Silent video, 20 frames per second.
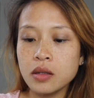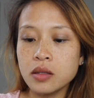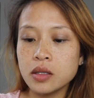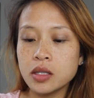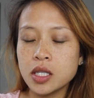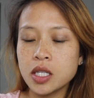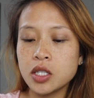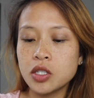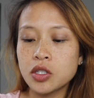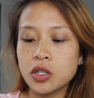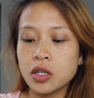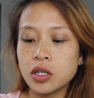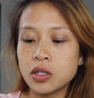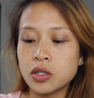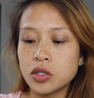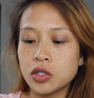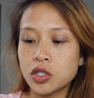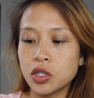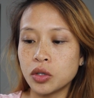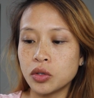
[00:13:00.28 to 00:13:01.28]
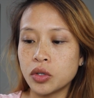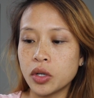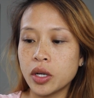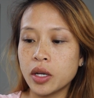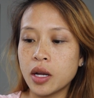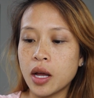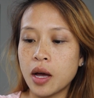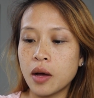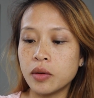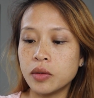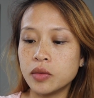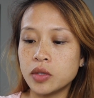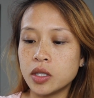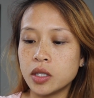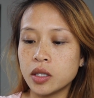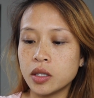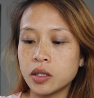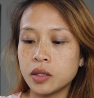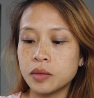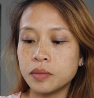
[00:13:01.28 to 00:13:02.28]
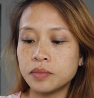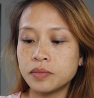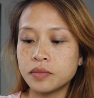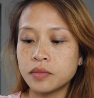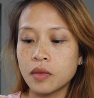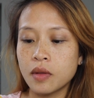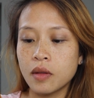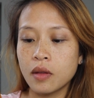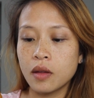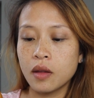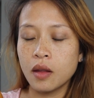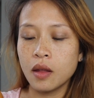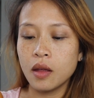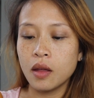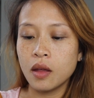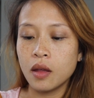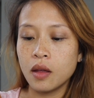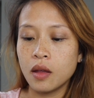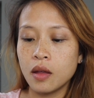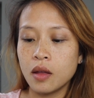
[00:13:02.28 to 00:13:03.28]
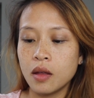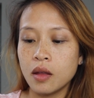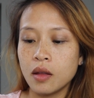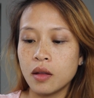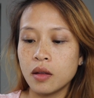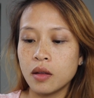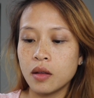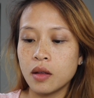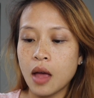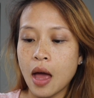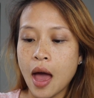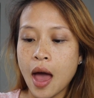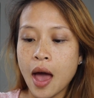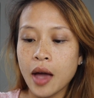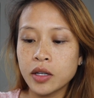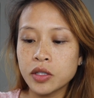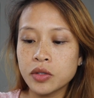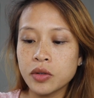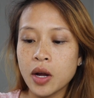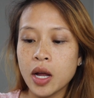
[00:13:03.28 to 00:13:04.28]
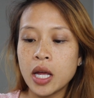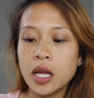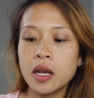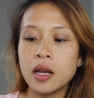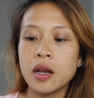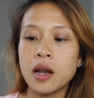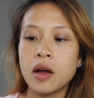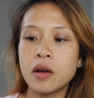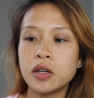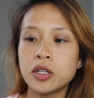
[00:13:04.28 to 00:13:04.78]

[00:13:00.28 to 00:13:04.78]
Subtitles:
teach these children how to act right and how